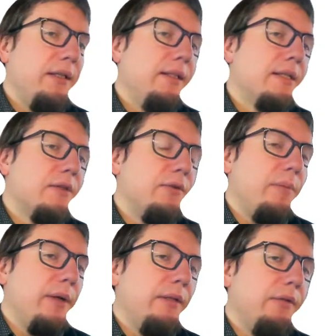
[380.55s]
It doesn't really
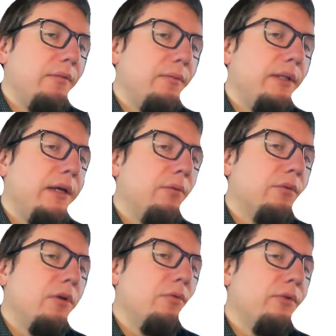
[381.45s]
matter. But I would
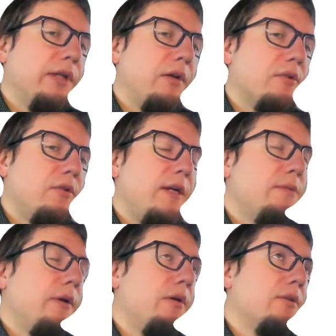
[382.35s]
go with the constraints
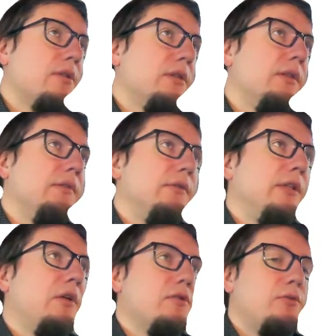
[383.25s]
because
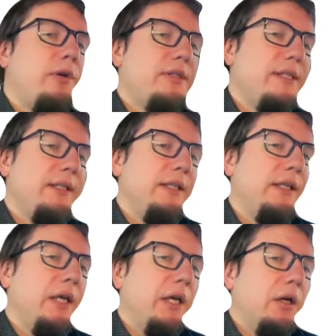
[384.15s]
in constraints dt